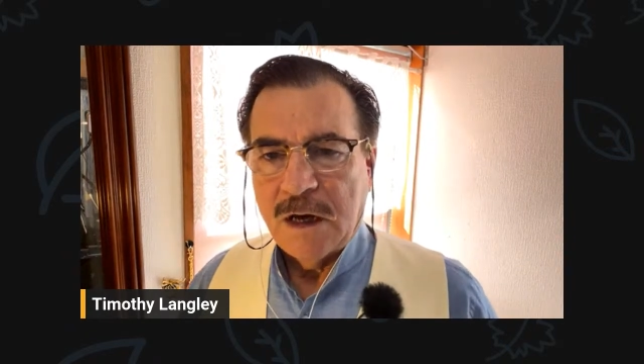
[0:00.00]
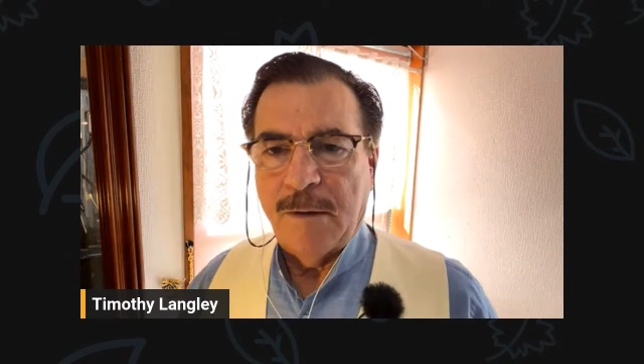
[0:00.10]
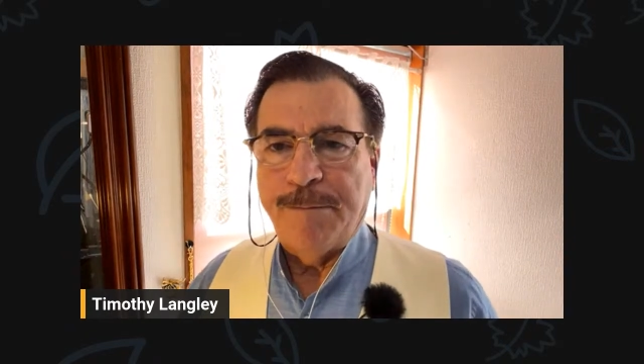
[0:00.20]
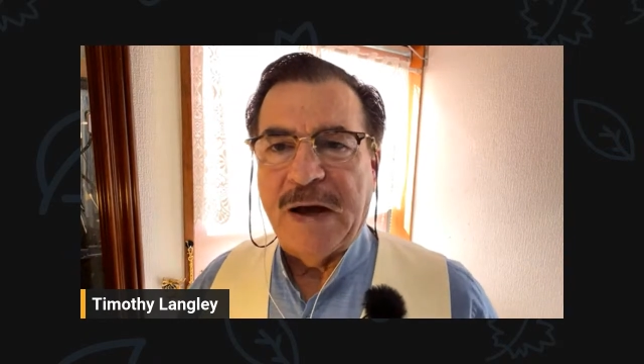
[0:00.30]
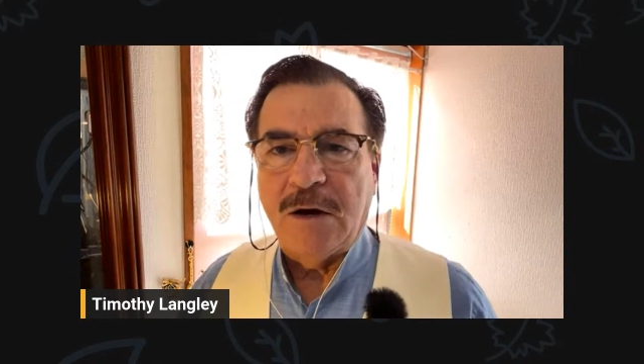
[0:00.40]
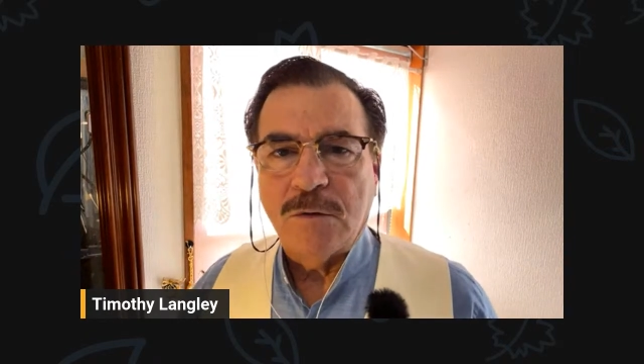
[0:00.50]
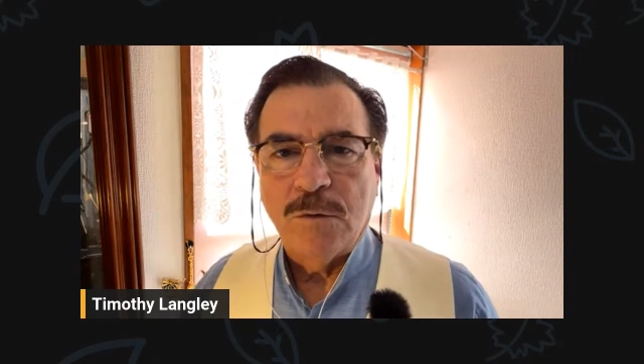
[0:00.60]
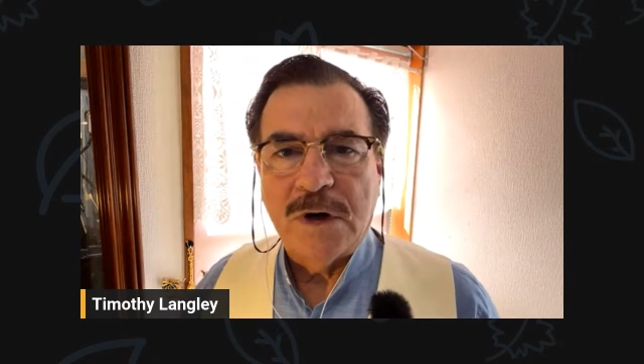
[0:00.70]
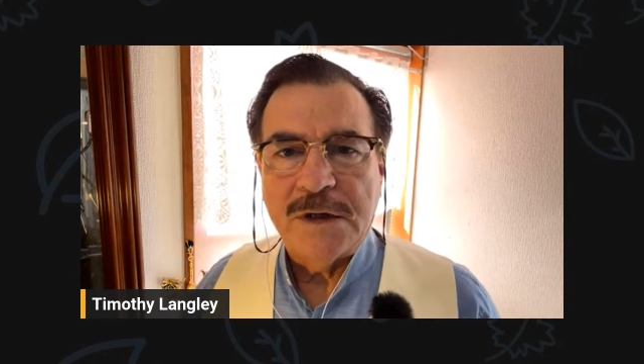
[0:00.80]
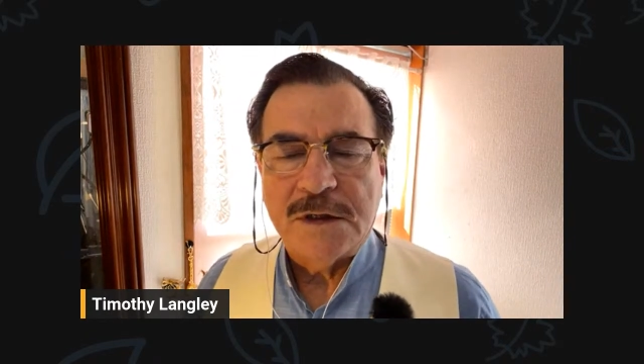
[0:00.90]
about
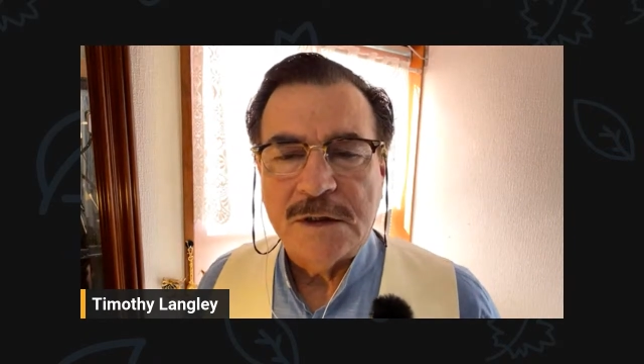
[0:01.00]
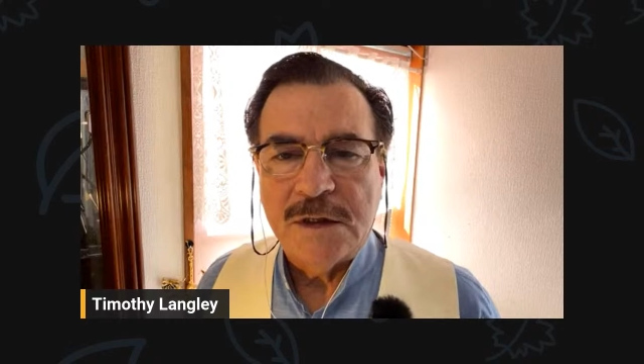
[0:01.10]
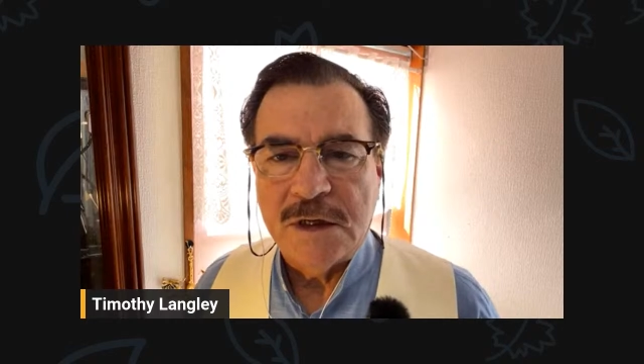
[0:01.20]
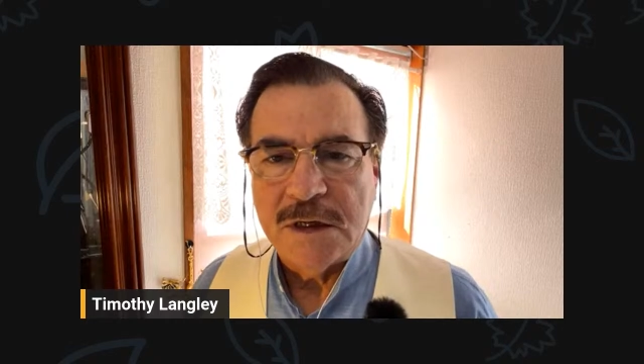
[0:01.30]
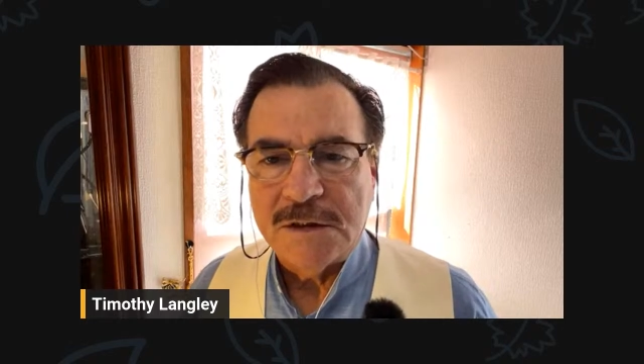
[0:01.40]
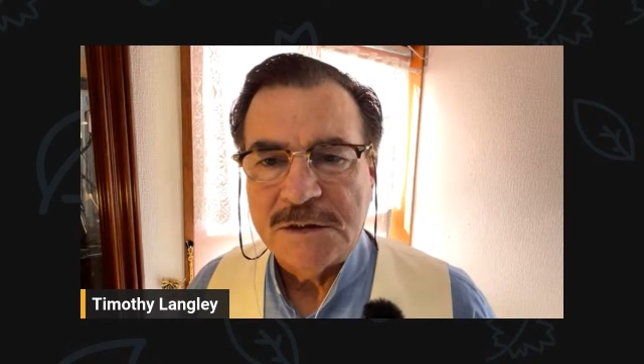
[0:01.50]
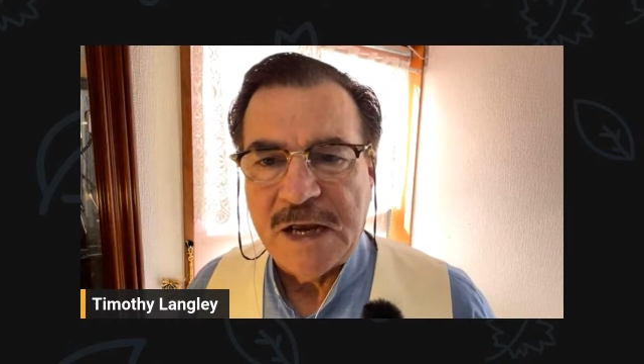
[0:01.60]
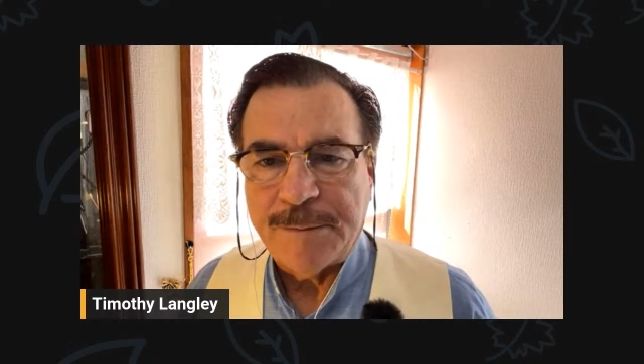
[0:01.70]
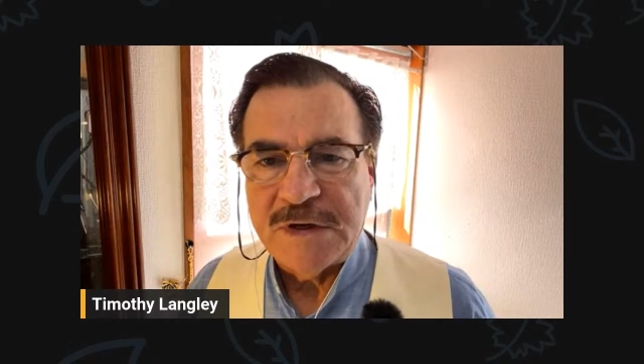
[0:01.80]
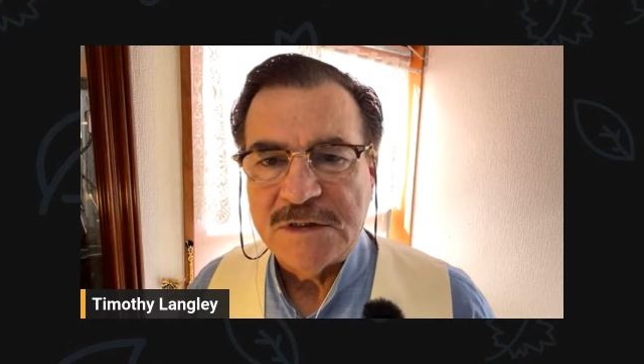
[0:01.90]
what the
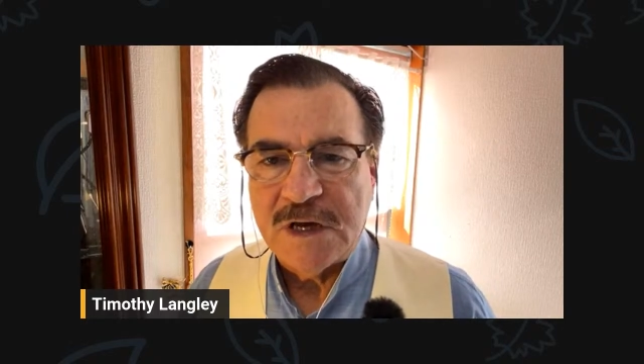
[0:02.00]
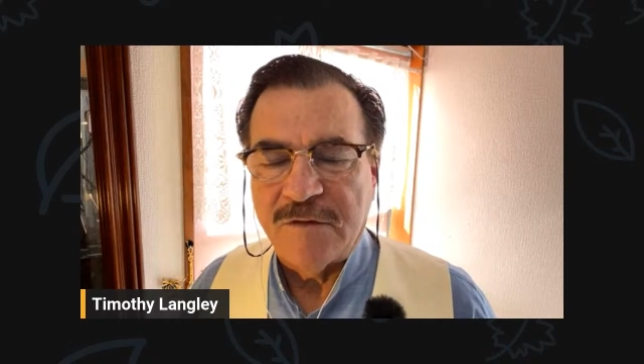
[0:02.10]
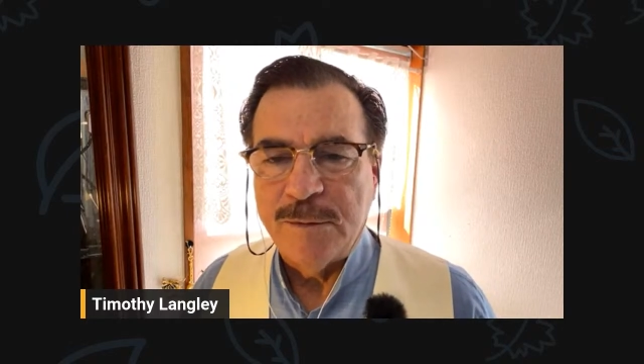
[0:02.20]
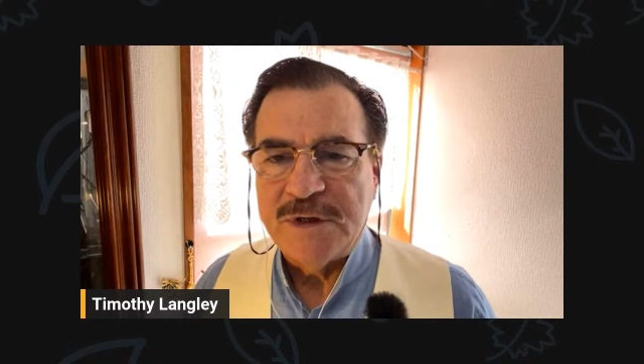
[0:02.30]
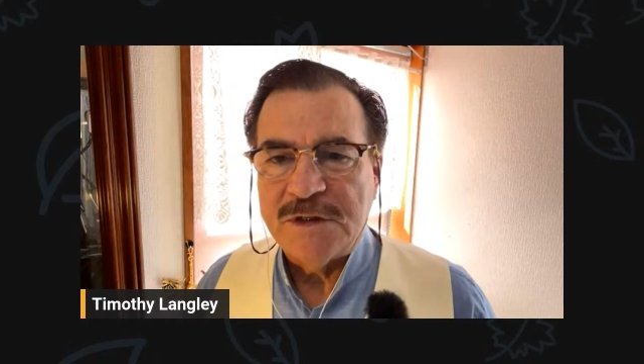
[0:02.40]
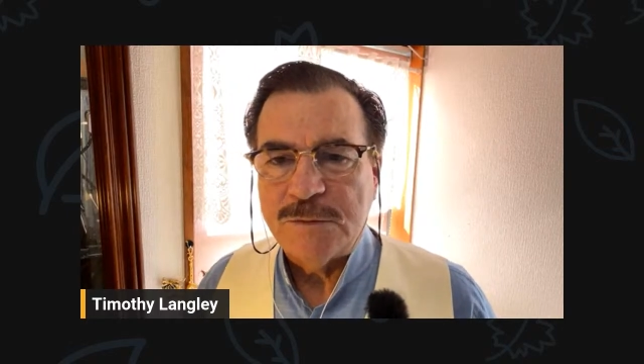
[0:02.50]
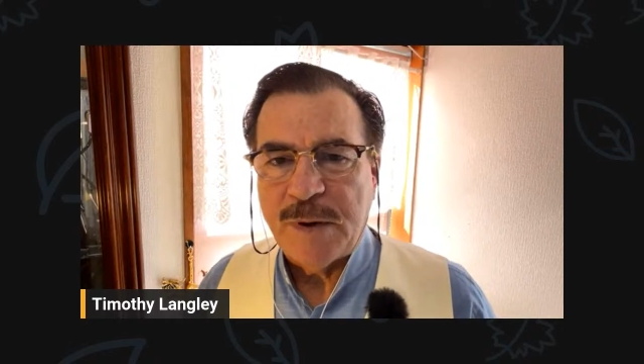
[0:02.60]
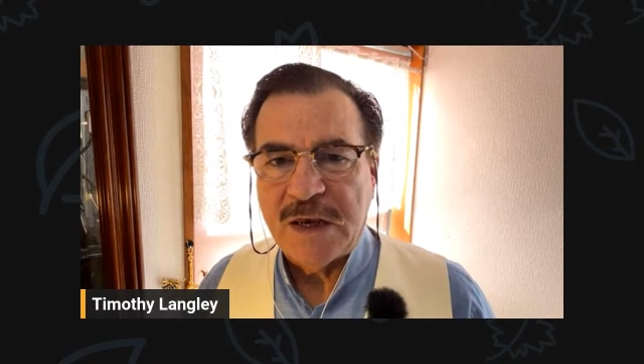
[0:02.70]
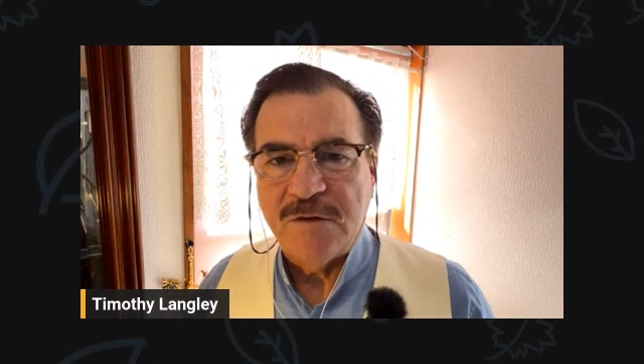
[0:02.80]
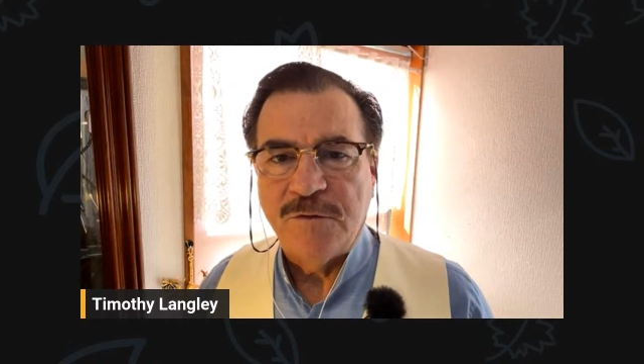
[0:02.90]
Japanese government is
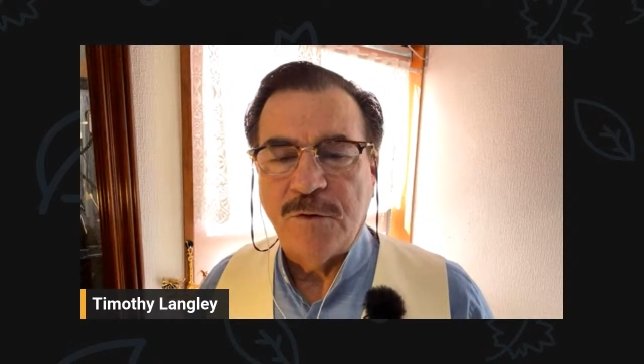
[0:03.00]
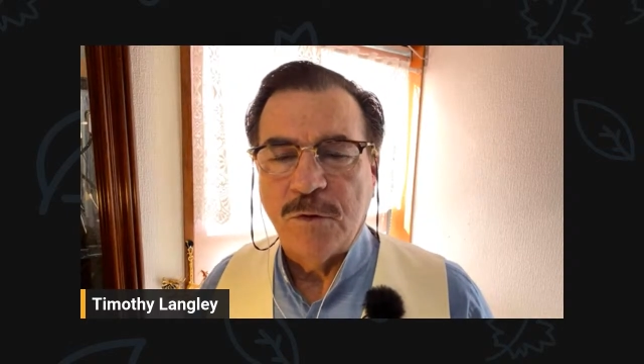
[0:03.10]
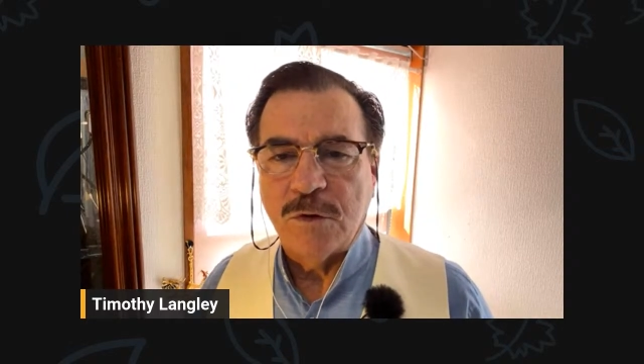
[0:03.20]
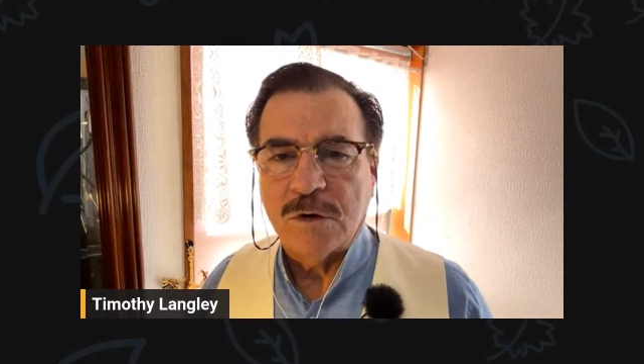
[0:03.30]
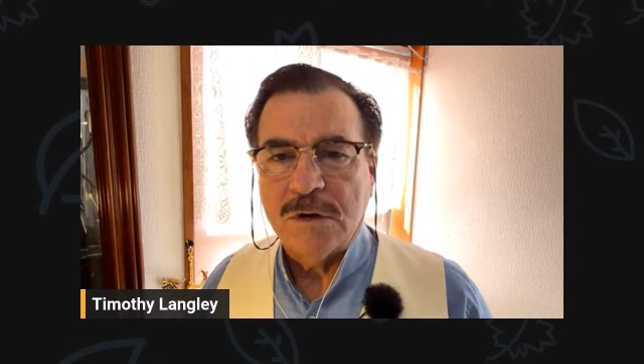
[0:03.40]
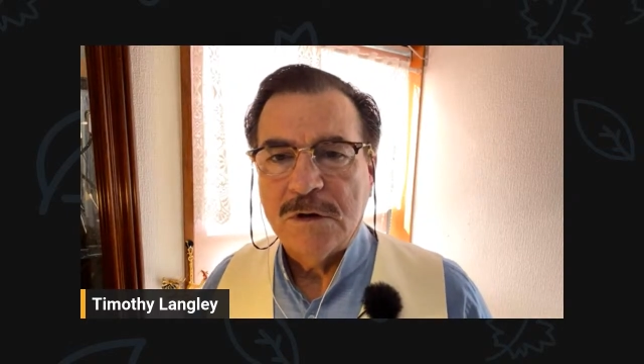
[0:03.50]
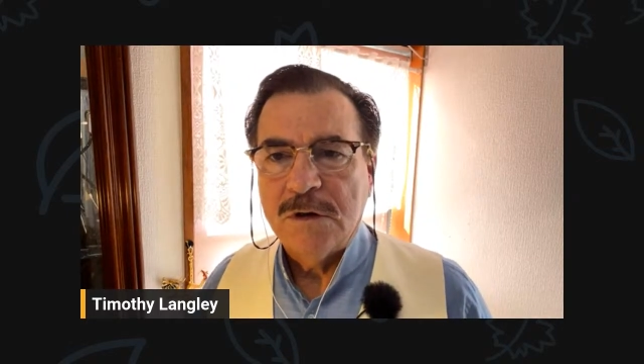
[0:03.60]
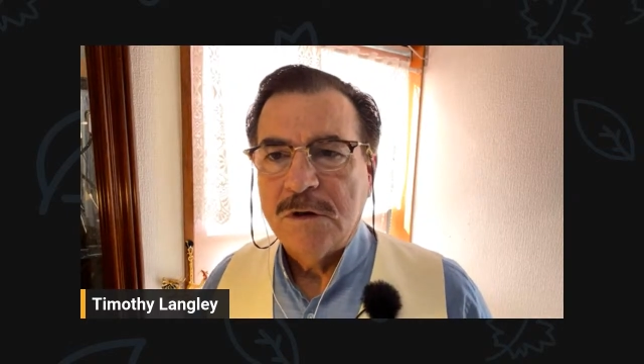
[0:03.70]
paying for